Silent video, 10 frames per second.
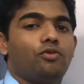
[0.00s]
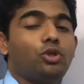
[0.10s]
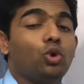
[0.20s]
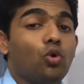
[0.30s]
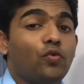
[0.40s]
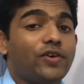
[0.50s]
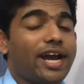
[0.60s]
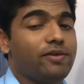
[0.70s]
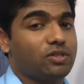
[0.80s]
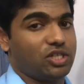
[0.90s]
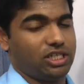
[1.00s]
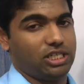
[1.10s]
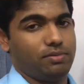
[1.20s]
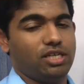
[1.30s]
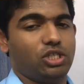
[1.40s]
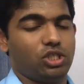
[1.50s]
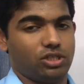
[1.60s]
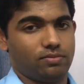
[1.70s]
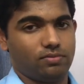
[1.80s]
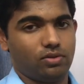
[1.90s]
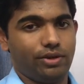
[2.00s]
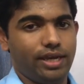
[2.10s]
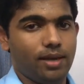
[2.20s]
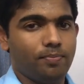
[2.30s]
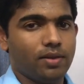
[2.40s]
to 5 centimeter. Okay.